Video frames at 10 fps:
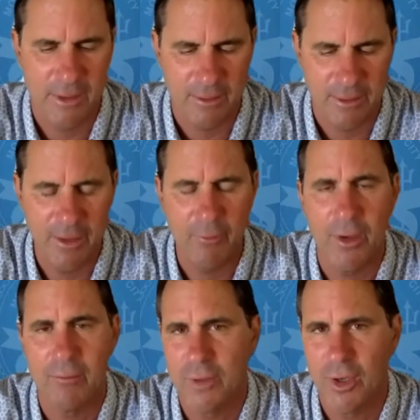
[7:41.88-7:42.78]

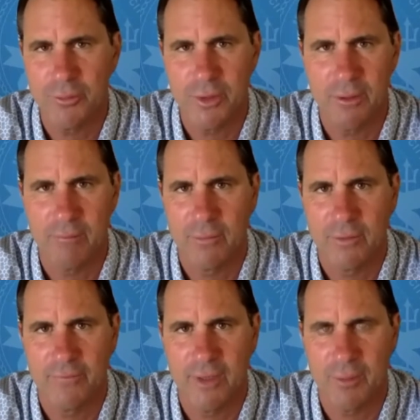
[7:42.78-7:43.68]
Anyway, helping
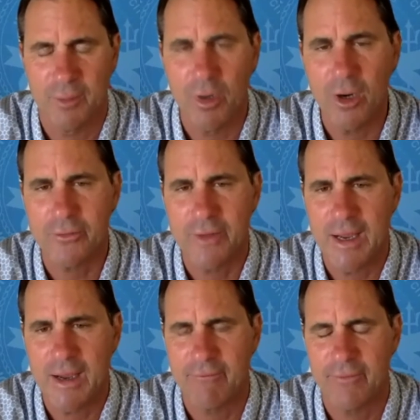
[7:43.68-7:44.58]
develop the park
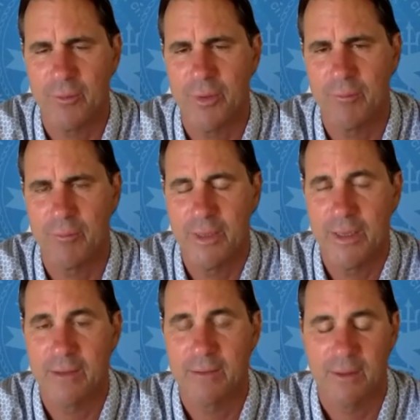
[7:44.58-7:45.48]
staff, helping
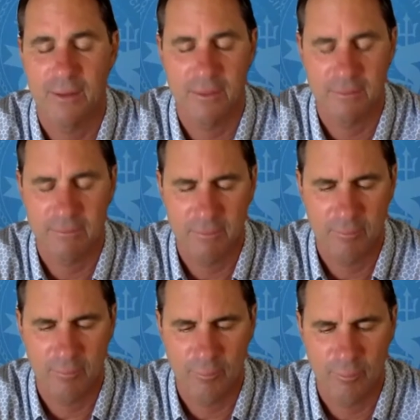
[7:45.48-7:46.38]
get
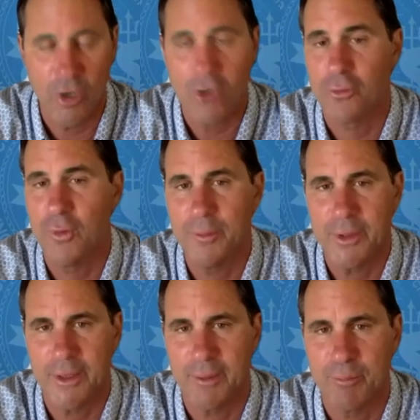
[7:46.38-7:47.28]
park
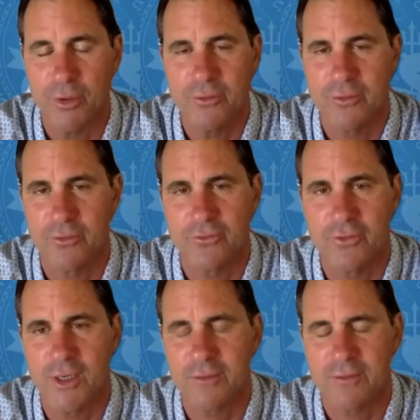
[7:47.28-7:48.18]
equipment like boats and
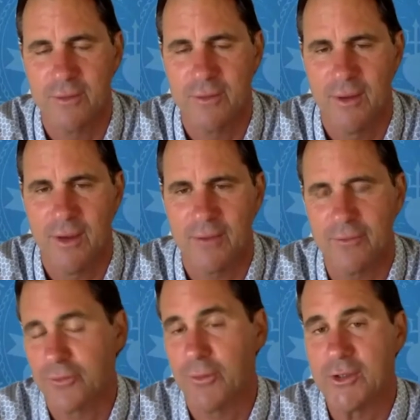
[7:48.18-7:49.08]
trucks. So it
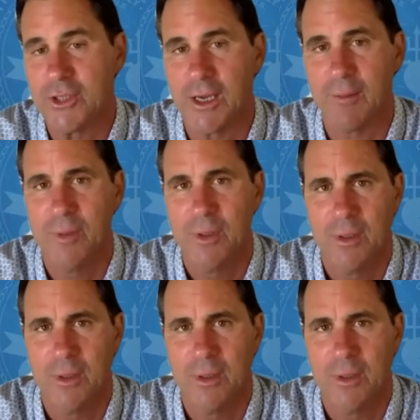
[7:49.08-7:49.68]
was a great job.